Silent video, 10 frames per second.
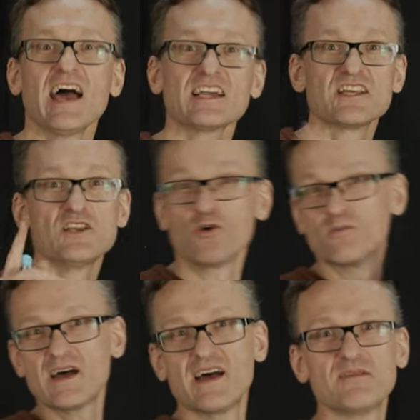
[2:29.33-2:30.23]
Actually,
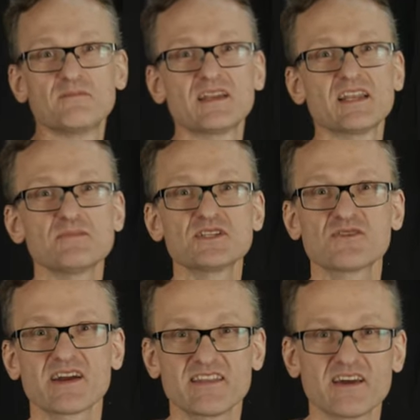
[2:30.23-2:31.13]
no, um, let me
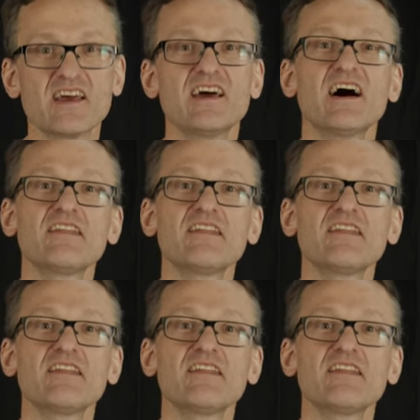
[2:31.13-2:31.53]
strike that.